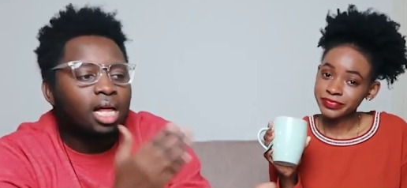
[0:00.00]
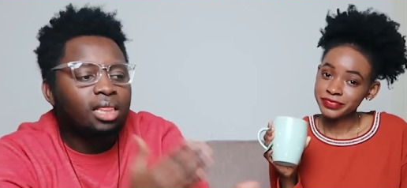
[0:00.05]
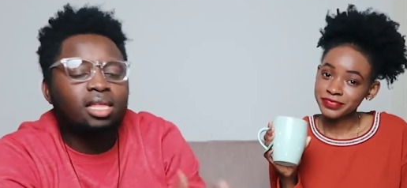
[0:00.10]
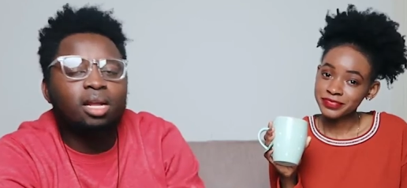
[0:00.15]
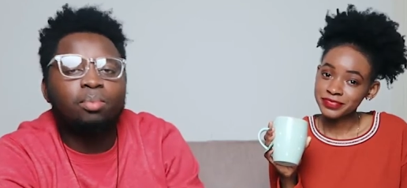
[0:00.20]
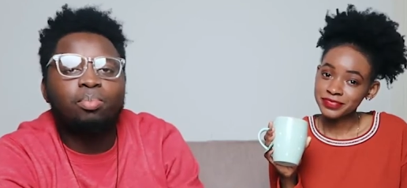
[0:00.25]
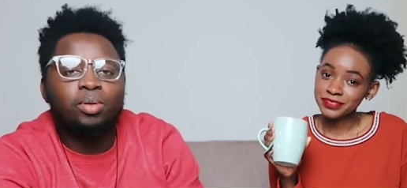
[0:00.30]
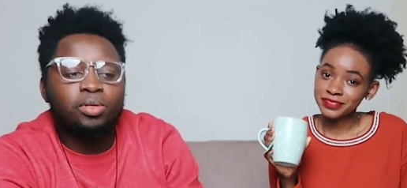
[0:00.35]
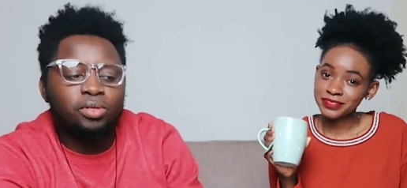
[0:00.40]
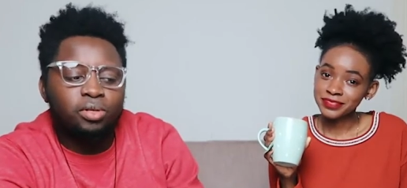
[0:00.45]

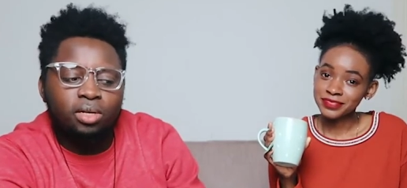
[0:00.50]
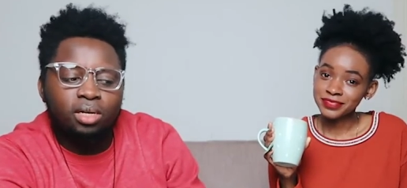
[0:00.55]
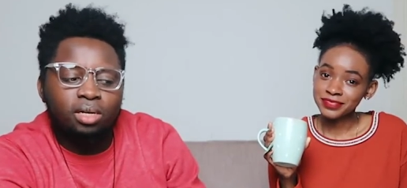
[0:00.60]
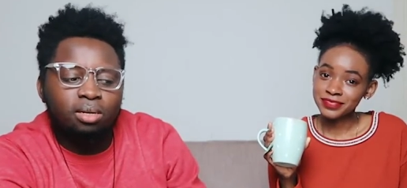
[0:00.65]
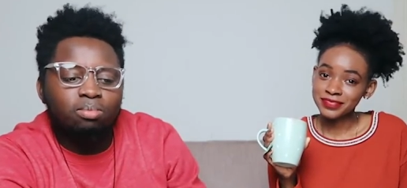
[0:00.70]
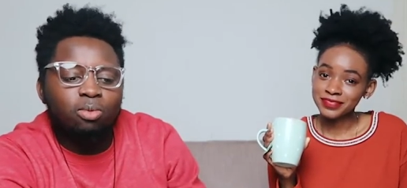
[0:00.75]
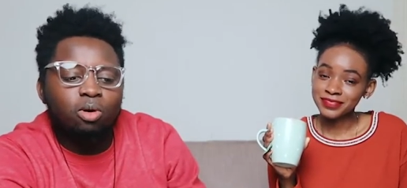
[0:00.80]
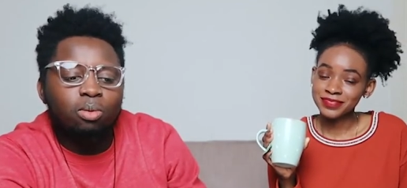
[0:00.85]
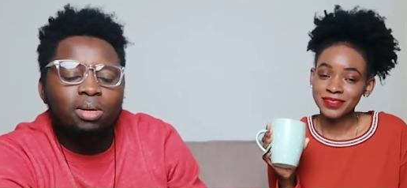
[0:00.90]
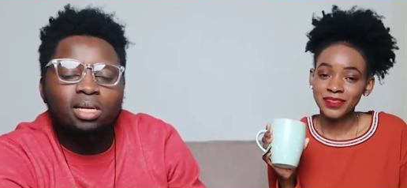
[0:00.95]
Speaker 1: at that
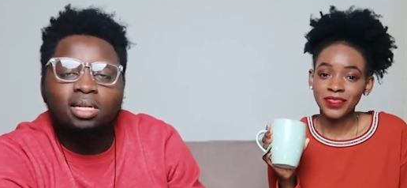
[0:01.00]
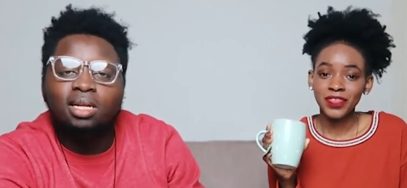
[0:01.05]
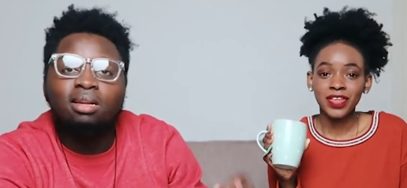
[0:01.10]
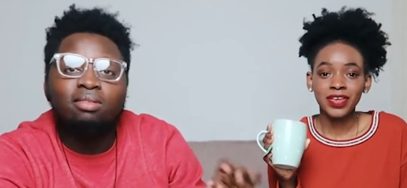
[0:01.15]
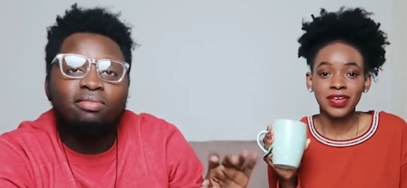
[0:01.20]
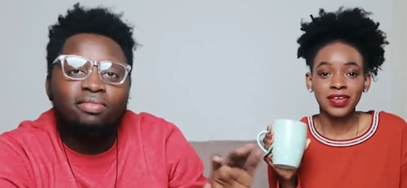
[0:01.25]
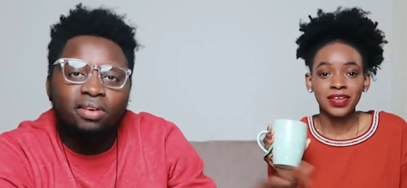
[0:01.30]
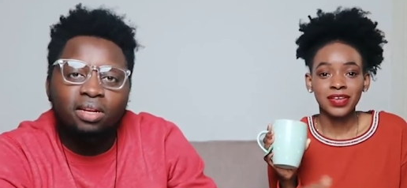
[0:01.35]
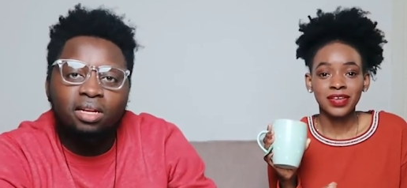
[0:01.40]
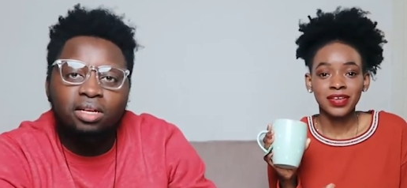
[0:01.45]
particular moment
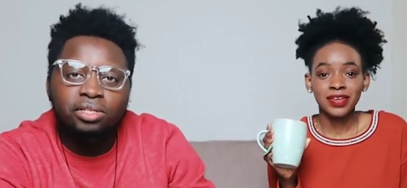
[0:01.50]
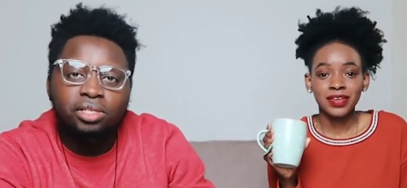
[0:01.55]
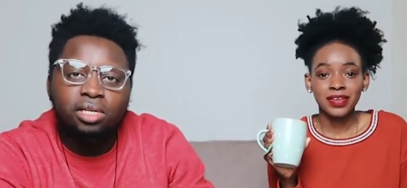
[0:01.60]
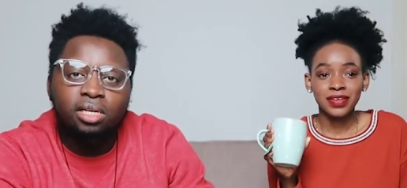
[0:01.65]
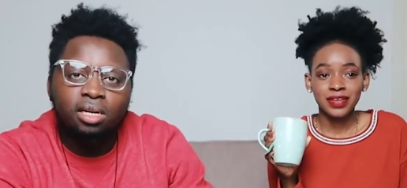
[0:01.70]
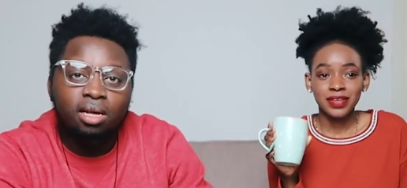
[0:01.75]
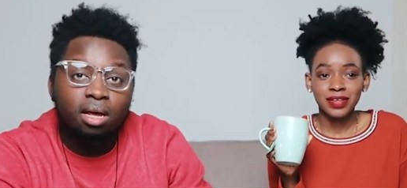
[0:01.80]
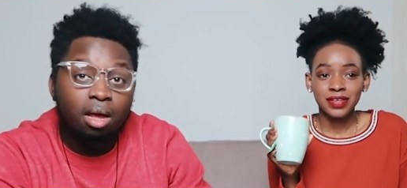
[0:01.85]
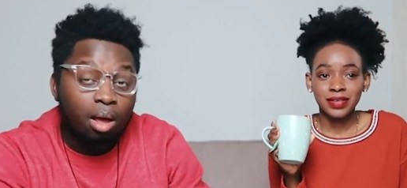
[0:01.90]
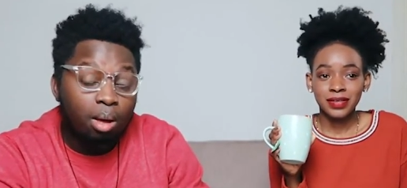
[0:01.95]
and finish
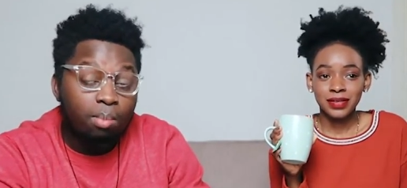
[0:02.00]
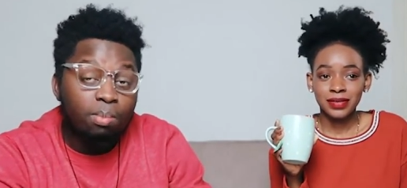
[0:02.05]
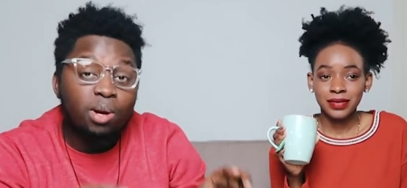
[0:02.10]
it.